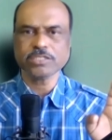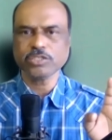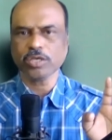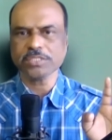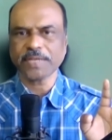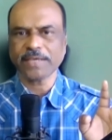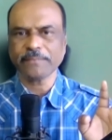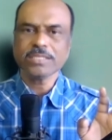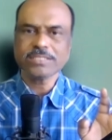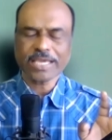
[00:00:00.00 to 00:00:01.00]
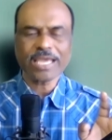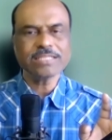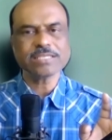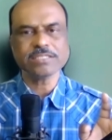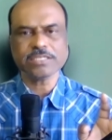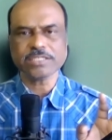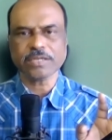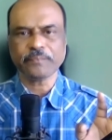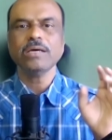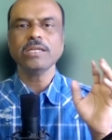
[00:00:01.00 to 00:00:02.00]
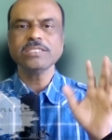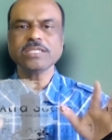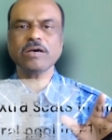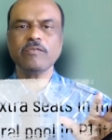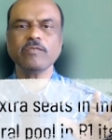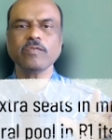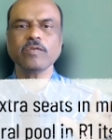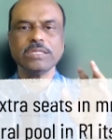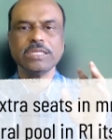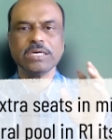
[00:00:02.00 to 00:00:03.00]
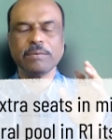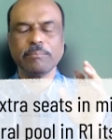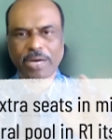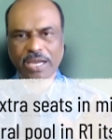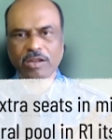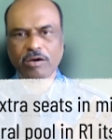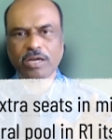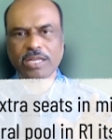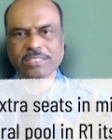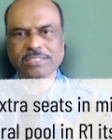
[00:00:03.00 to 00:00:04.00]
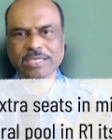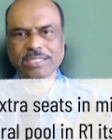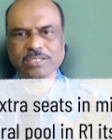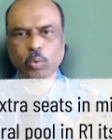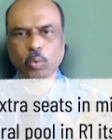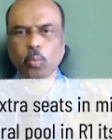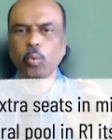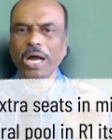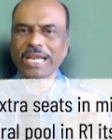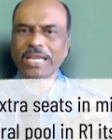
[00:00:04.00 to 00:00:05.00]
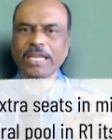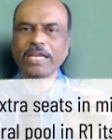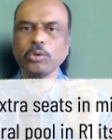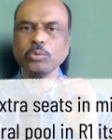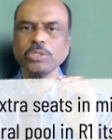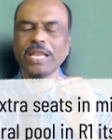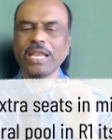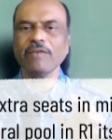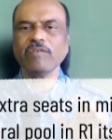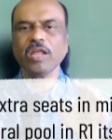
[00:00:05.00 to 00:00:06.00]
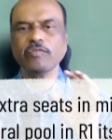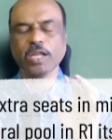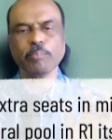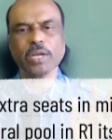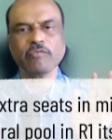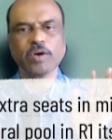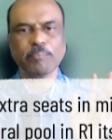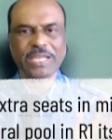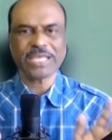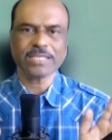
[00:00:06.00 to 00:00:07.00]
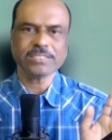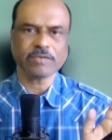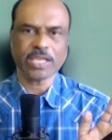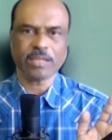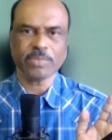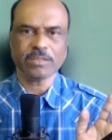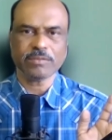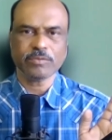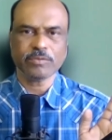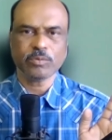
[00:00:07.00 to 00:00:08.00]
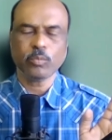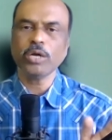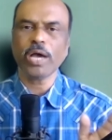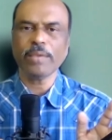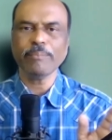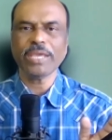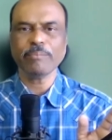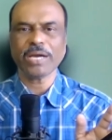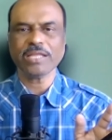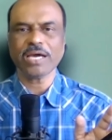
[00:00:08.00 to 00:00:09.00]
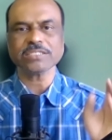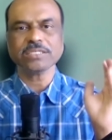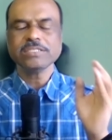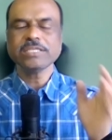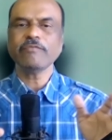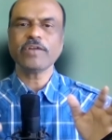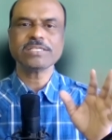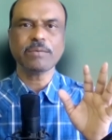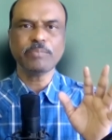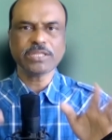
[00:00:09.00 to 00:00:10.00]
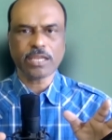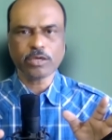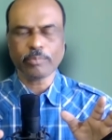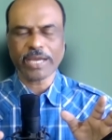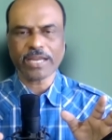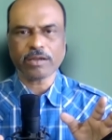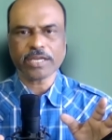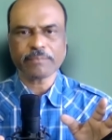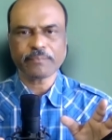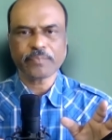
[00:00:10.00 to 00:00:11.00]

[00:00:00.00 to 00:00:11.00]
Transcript: and choice filling. The second suggestion, reserve the minority seats only to the level of number of applicants available. What do I mean by that? Say, for example, Telugu minority.